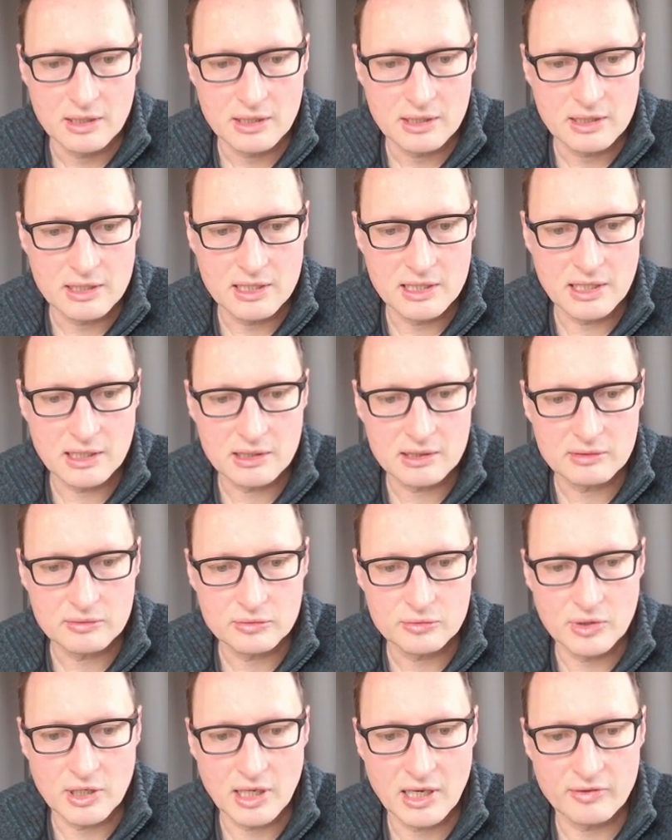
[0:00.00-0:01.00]
here
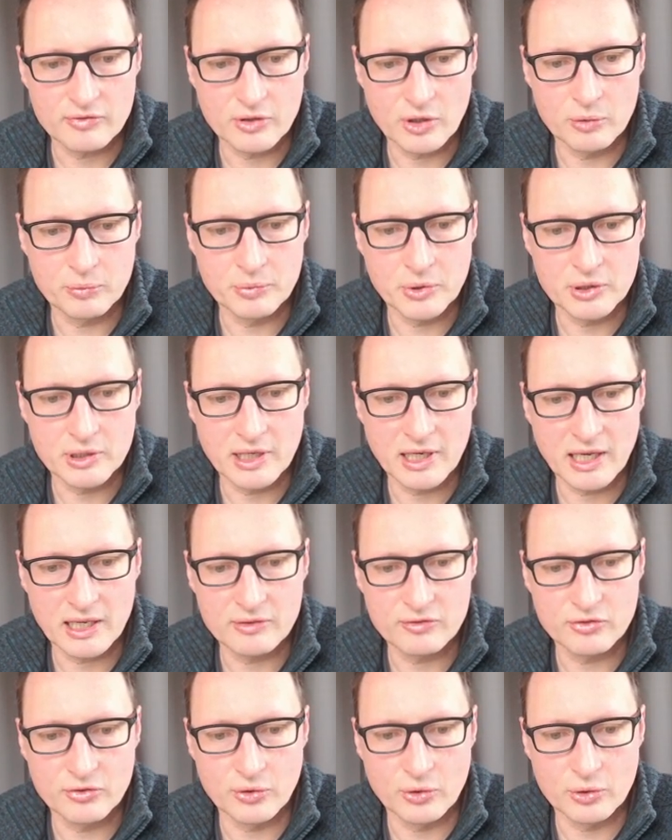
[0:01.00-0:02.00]
we have
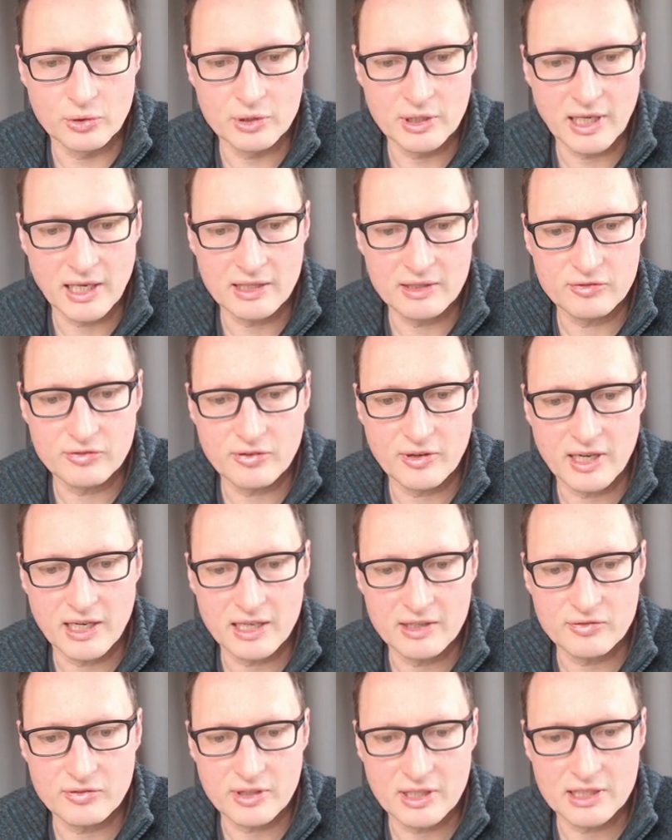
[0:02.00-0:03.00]

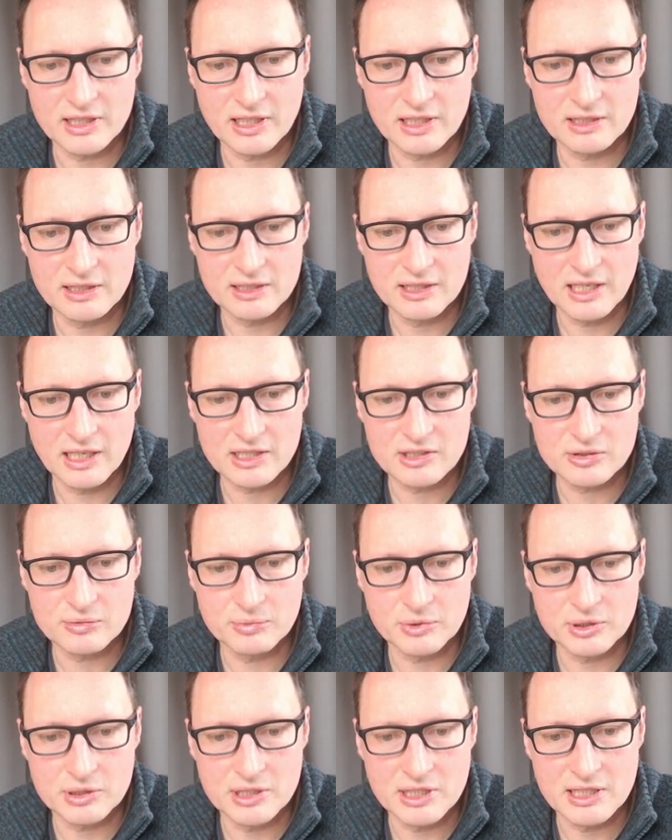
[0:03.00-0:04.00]
0.9495, and then the next
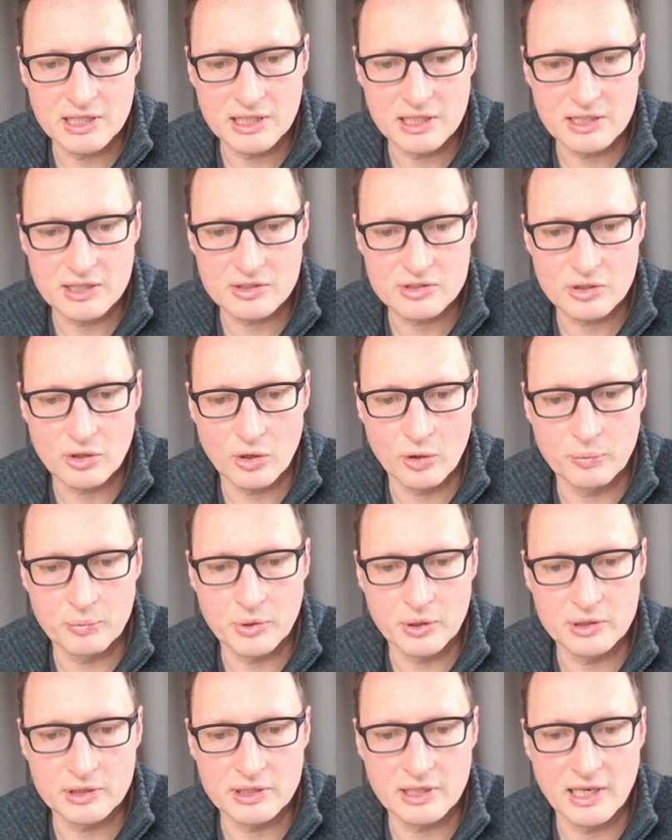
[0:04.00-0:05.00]
one here is
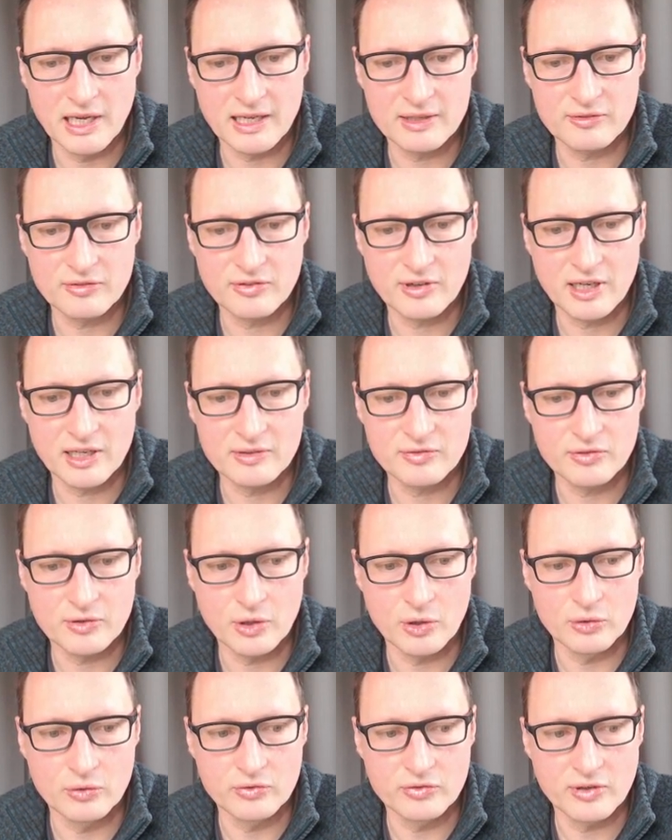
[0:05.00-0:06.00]

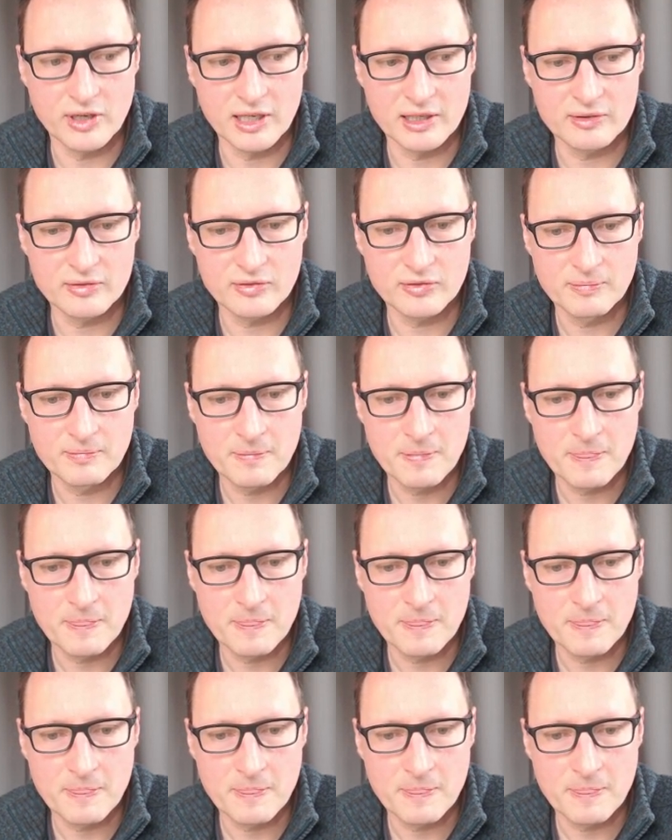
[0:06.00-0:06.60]
0.9505.